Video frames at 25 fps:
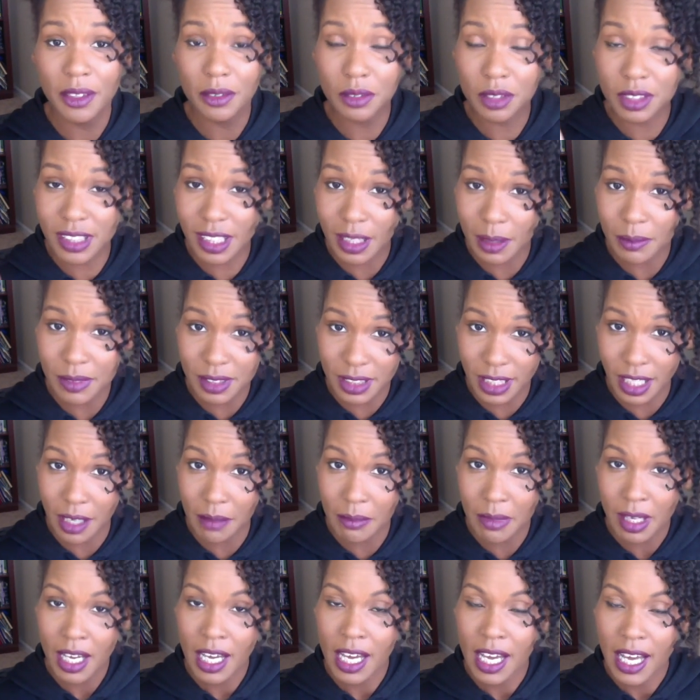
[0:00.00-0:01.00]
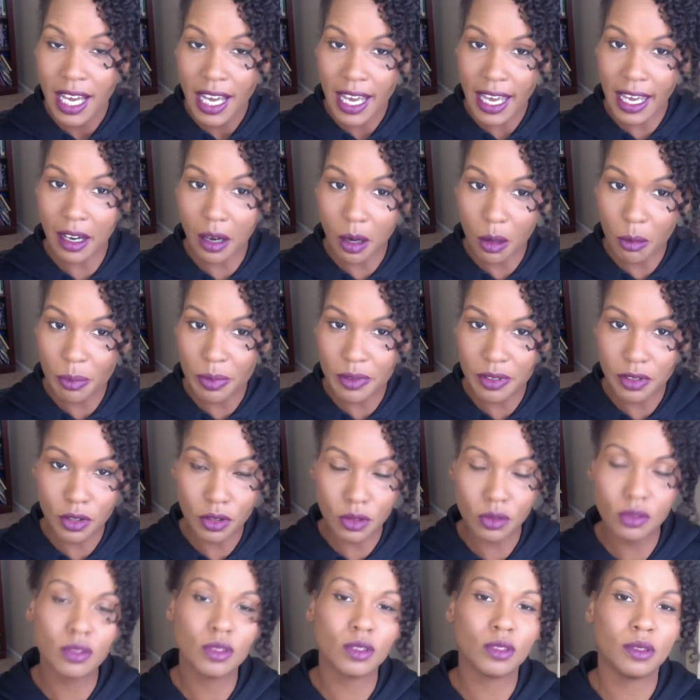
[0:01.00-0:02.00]
Those thumbs up help
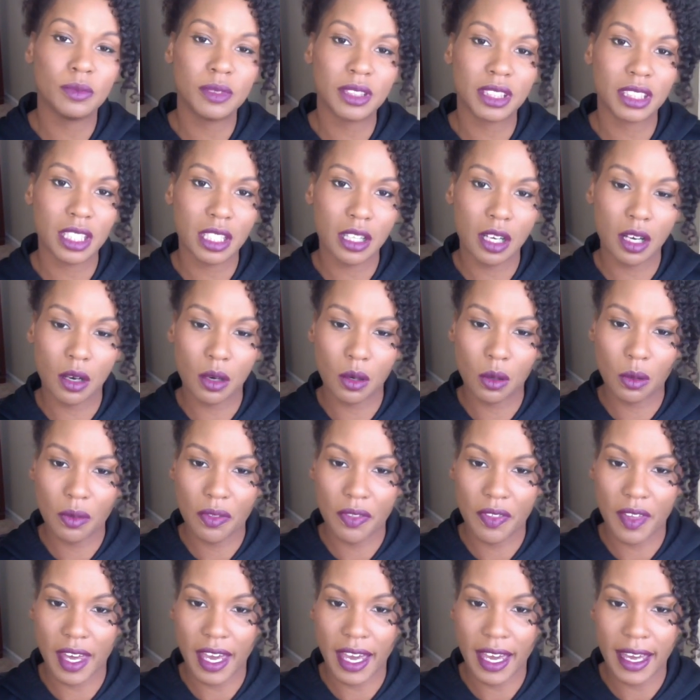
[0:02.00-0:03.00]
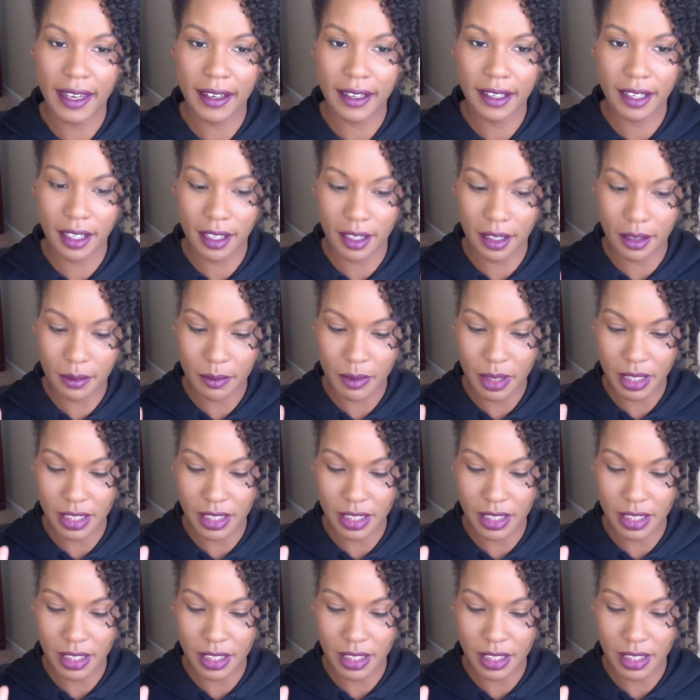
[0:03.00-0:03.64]
YouTube to know that um,